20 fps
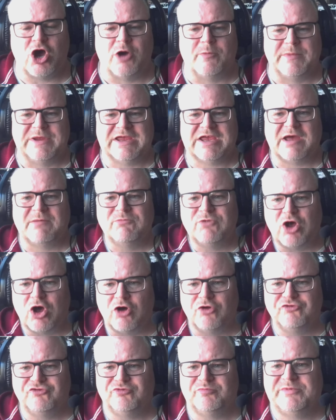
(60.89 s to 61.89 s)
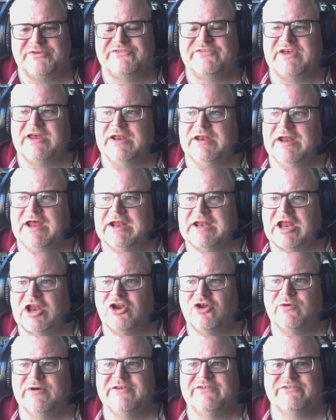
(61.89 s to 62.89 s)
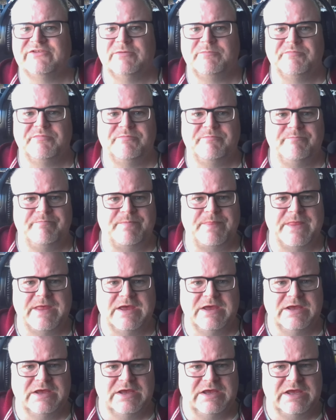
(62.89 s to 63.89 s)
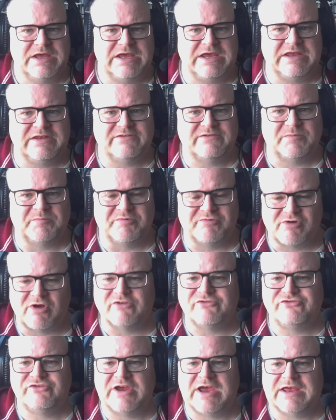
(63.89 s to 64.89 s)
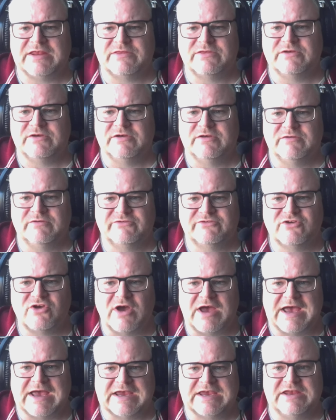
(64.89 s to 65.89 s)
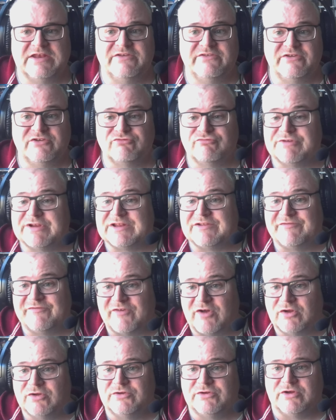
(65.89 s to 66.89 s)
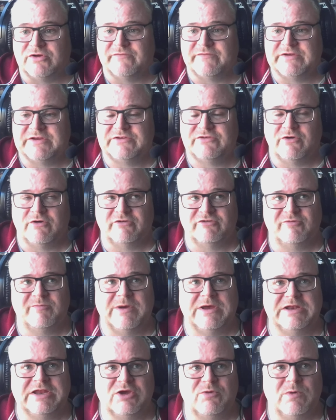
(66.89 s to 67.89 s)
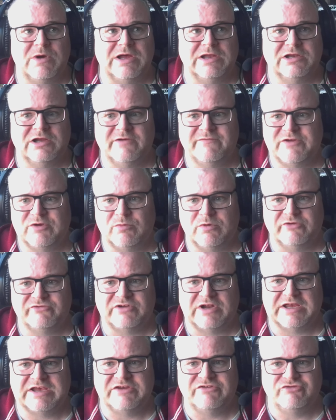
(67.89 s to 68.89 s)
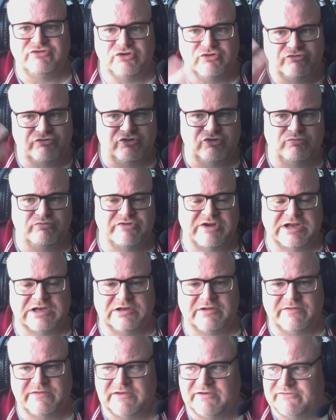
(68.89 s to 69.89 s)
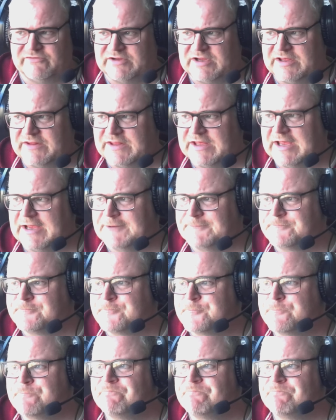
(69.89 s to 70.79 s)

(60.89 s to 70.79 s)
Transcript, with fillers: comic. I'm not 100, percent and I know it's a it's a project that Scott Adkins is really fond of. He talks about it quite a lot. If you watch like his YouTube channel and things like that.